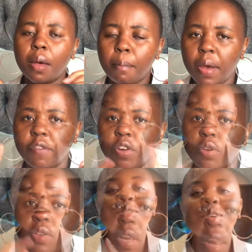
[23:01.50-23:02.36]
my
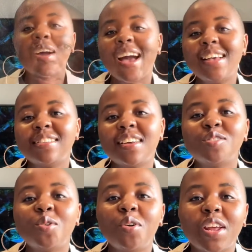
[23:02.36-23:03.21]
videos. So guys, that is
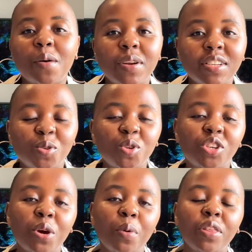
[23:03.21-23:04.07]
all that I wanted to
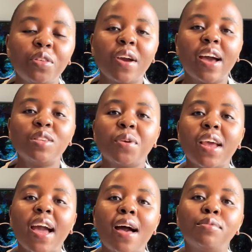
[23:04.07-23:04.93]
share with you guys when it
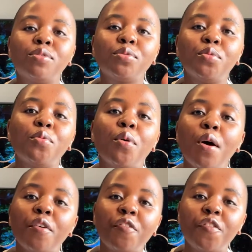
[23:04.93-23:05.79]
comes to
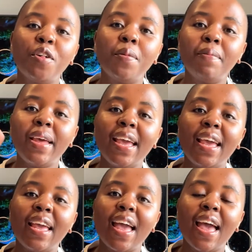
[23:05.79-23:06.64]

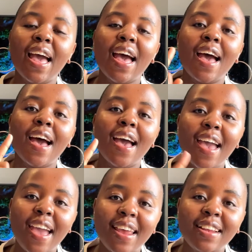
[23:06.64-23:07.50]
filming,
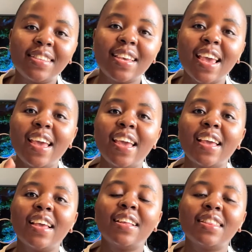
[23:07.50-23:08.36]

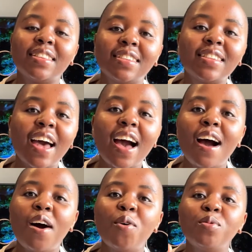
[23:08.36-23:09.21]
editing, the
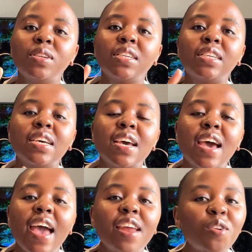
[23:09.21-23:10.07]
sound,
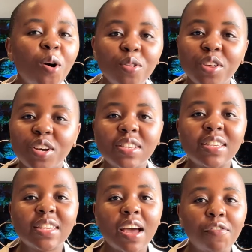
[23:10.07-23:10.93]
and all the good
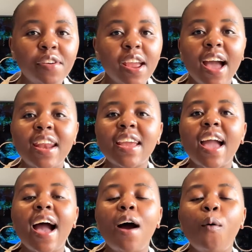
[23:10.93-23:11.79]
stuff regarding
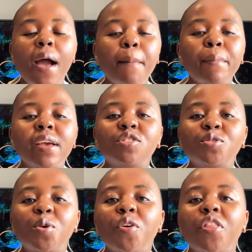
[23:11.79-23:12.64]
how I make
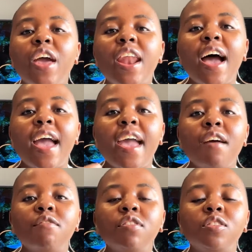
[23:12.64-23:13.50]
sure that I
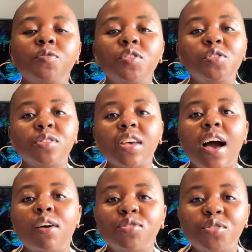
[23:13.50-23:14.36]
have these videos
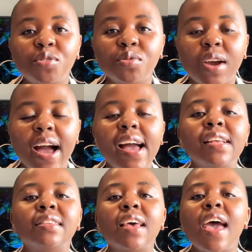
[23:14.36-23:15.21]
out to you
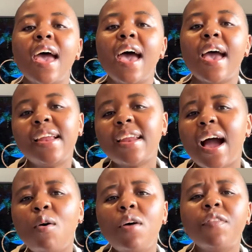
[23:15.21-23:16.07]
guys, and
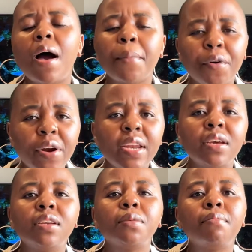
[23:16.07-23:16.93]
how I've
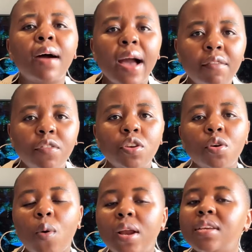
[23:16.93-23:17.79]
upgraded my video
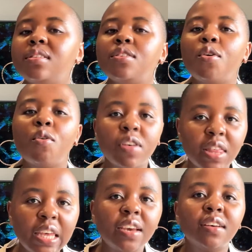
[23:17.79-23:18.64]
quality over the
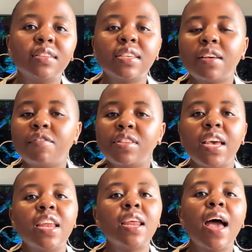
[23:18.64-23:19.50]
years. As I've
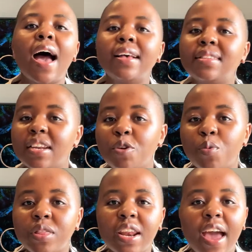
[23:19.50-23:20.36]
said, I started
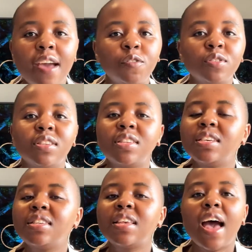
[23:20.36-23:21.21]
with an iPhone
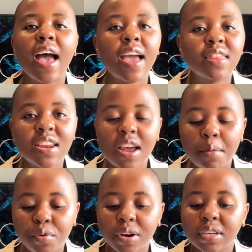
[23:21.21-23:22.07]
6, I then
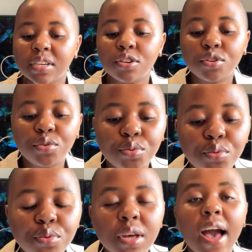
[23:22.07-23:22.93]
upgraded
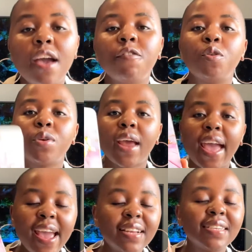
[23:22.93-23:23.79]
to the iPhone
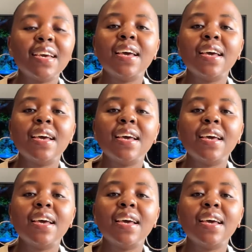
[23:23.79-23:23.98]
8.